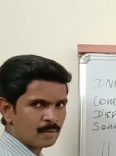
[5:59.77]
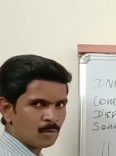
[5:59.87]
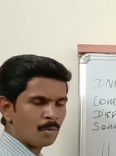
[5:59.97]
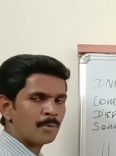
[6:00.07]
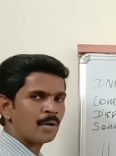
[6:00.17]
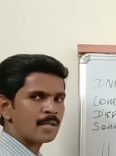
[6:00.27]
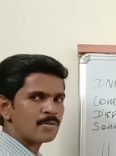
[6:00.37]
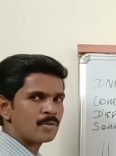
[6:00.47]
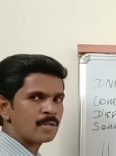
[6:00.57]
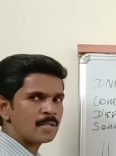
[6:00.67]
Hope you
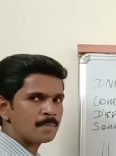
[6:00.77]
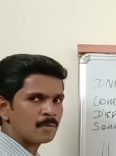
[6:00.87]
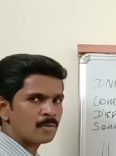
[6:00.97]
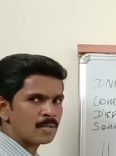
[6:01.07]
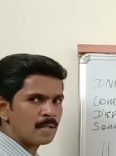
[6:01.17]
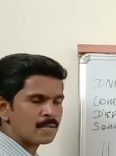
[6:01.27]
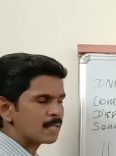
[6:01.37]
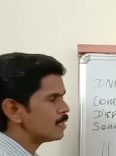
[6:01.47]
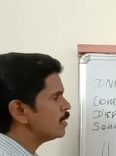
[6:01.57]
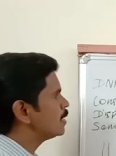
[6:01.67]
understood this question,
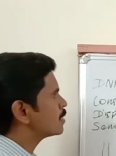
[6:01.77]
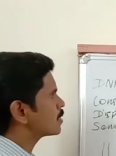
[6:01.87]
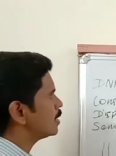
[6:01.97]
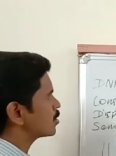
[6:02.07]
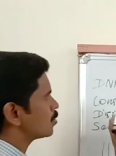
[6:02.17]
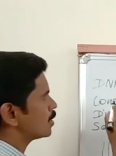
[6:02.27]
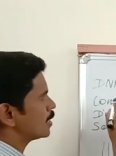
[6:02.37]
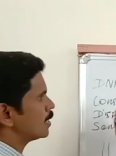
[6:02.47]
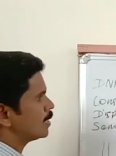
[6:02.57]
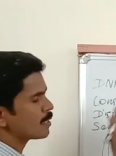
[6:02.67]
sir. See, so
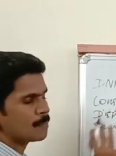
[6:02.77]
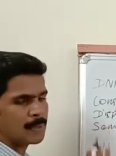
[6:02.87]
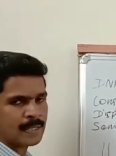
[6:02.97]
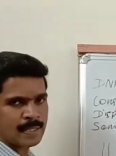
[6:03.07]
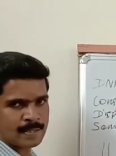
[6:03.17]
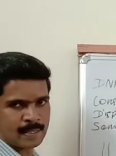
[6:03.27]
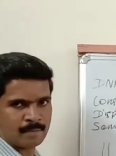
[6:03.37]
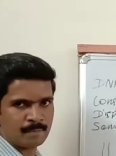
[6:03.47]
DNA replication.